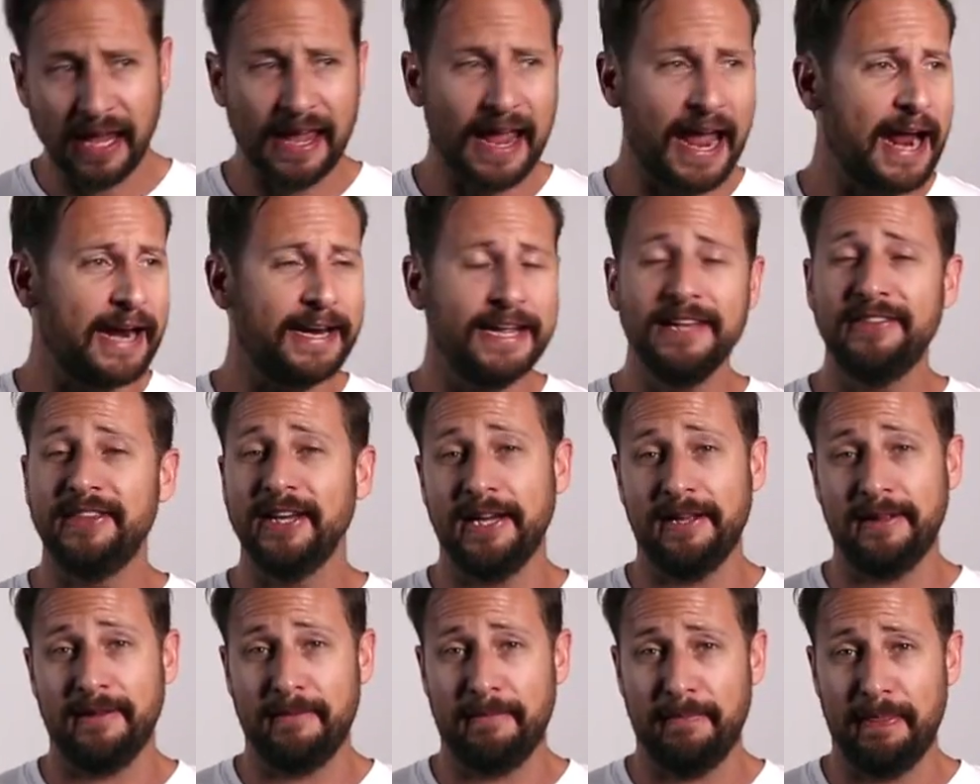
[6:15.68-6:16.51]

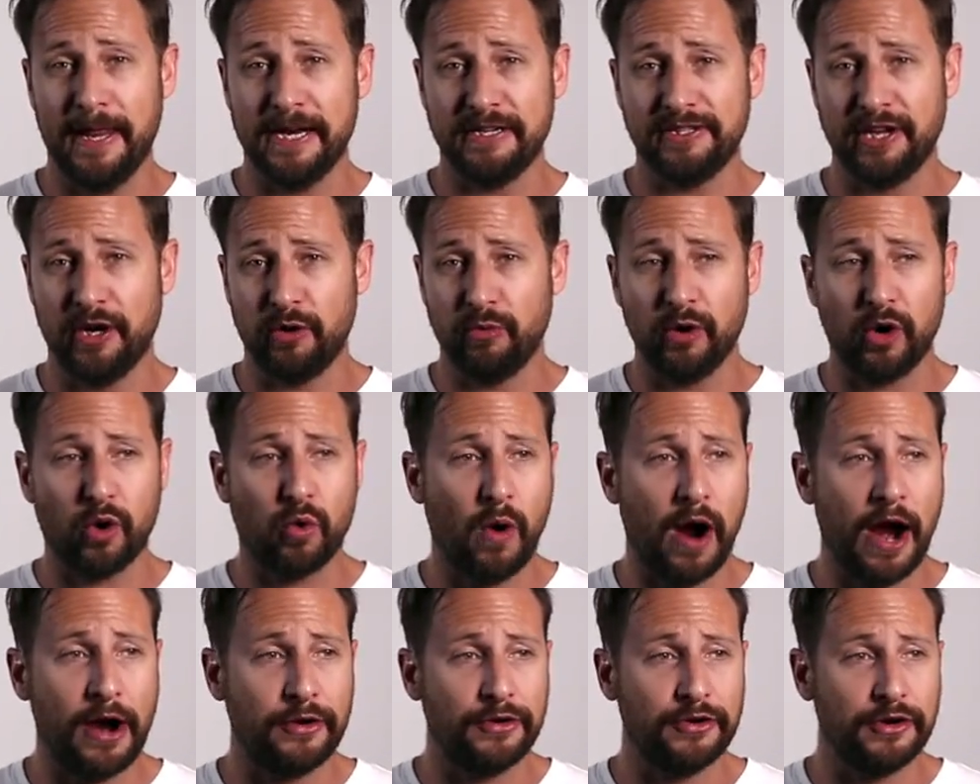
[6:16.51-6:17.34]
anything that is going to
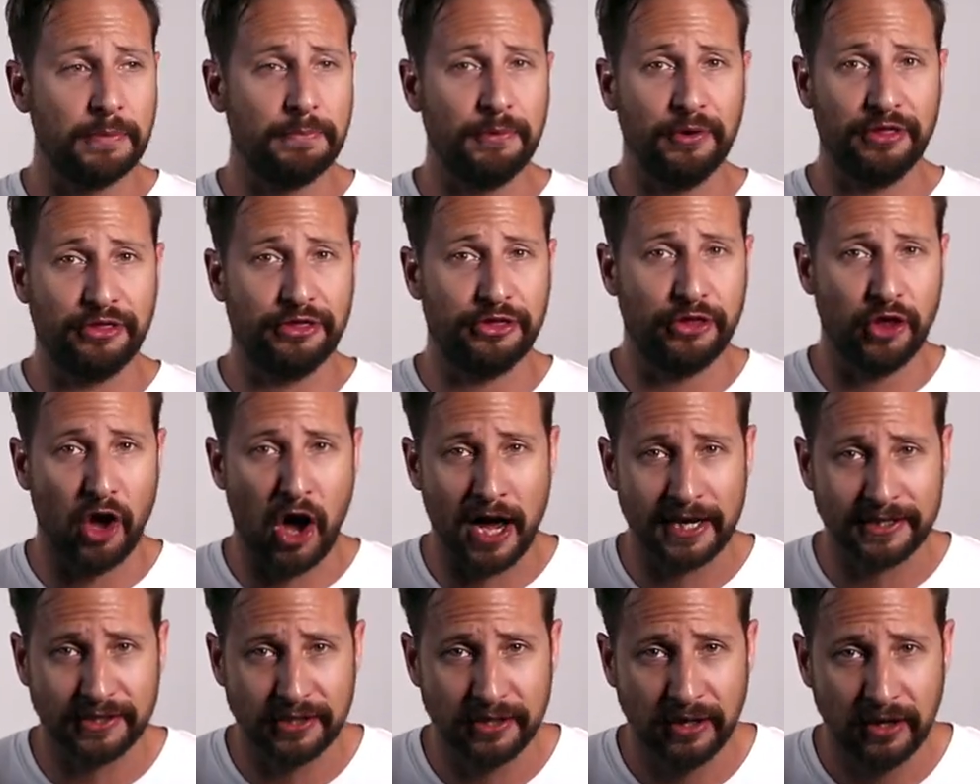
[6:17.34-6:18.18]
require her to put
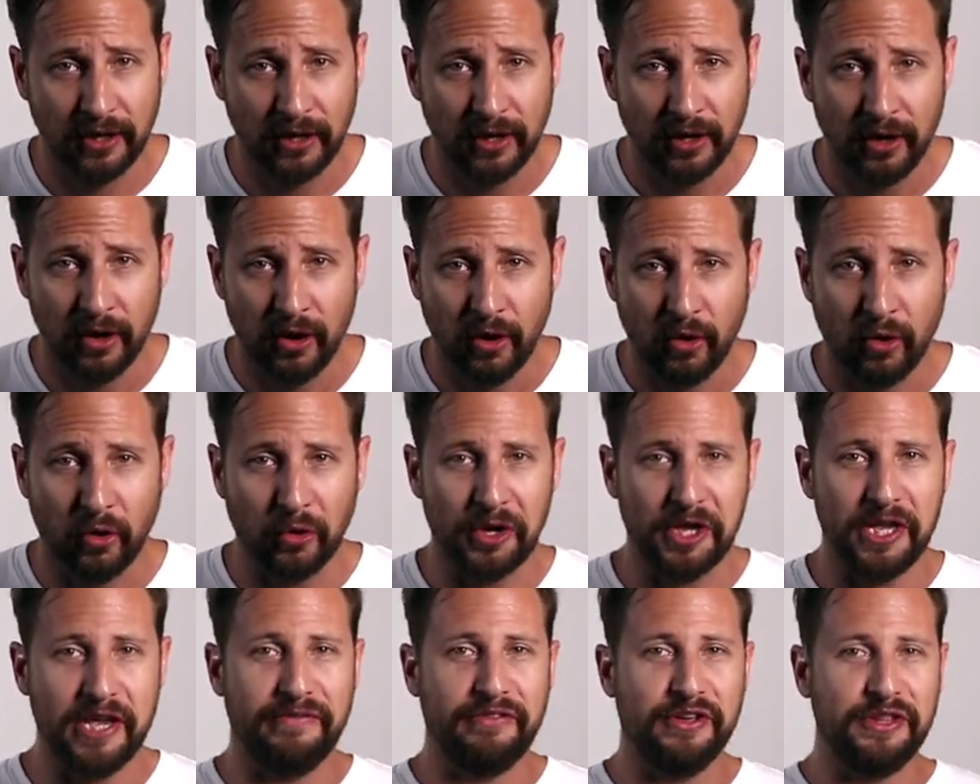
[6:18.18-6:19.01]
thought
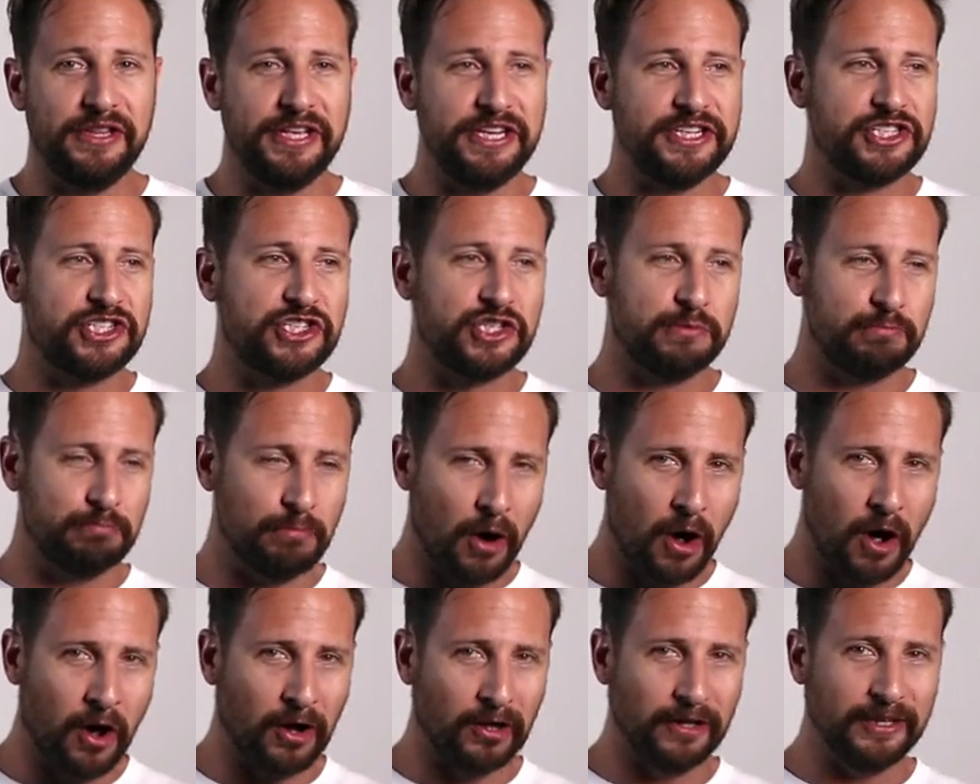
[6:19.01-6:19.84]
or even the
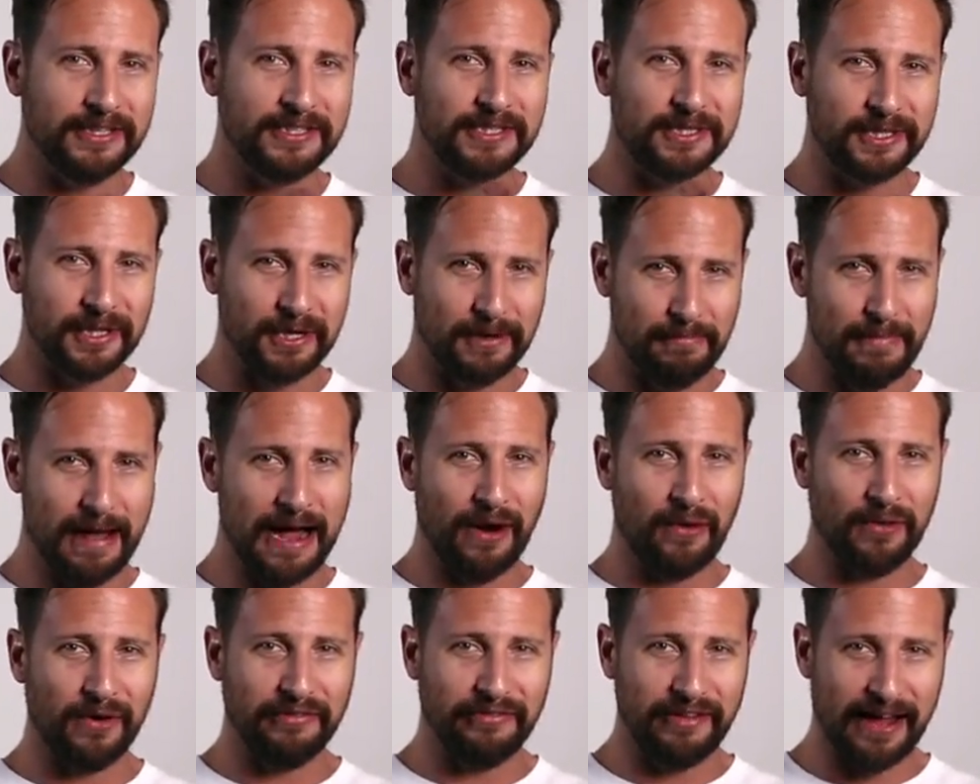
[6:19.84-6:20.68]
smallest
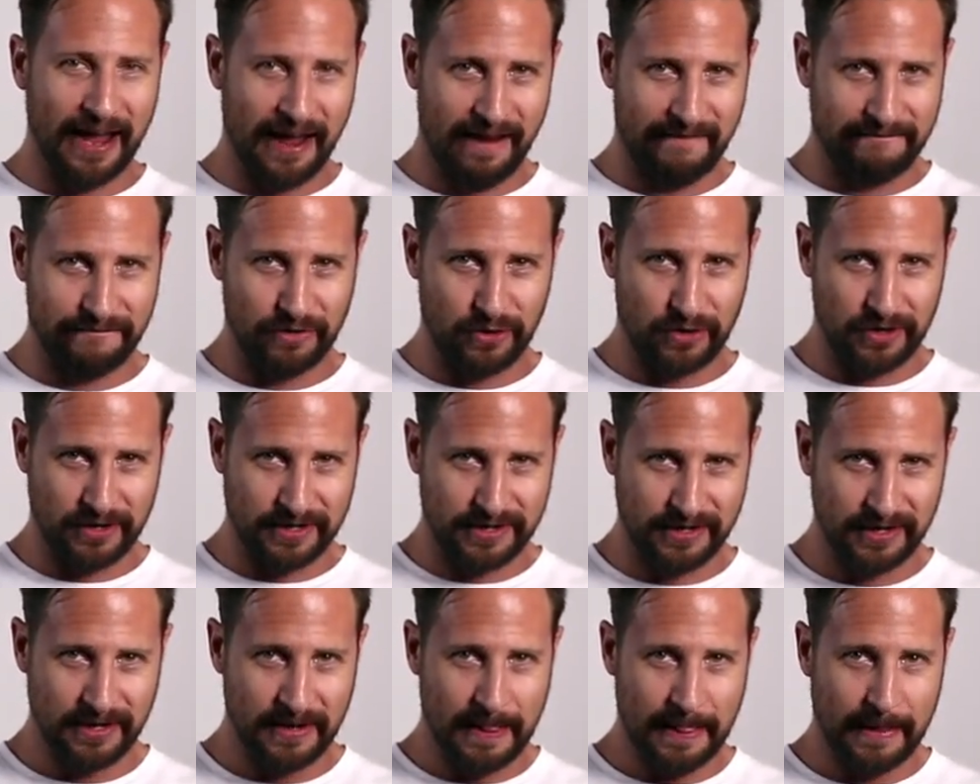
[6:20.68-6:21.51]
amount of
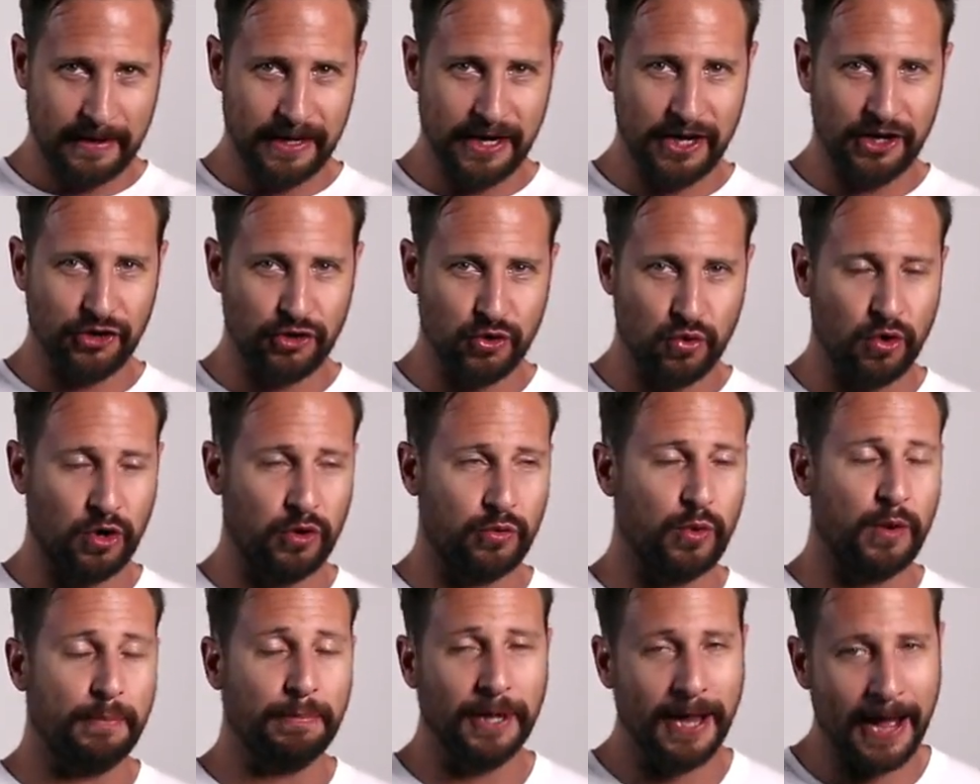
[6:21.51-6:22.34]
effort into her
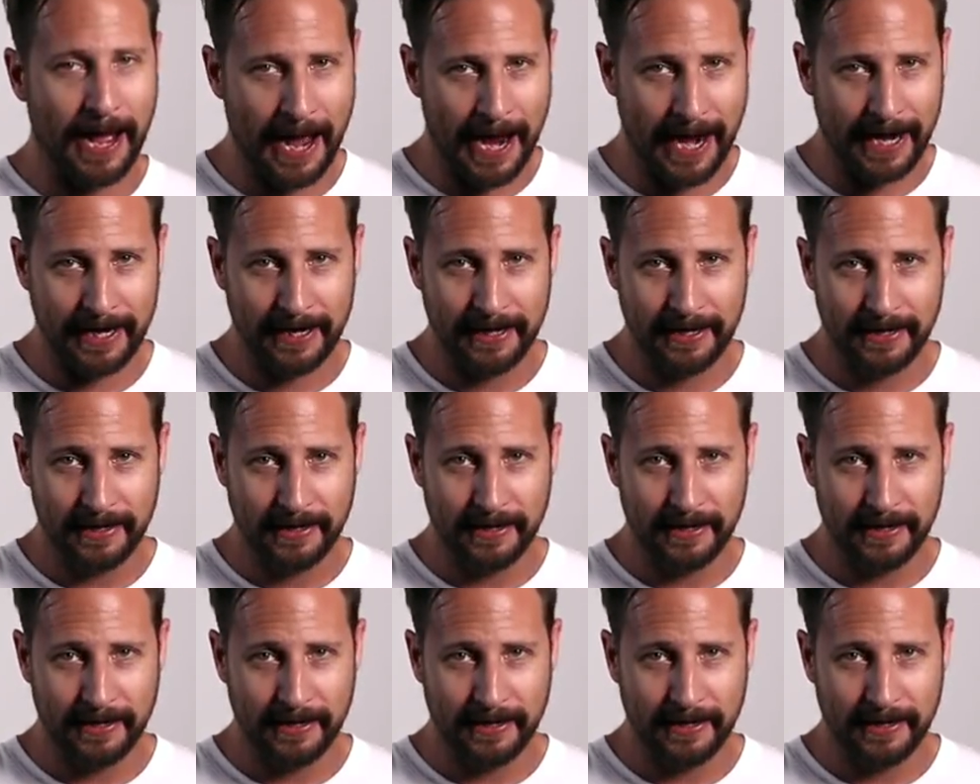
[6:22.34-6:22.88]
reply.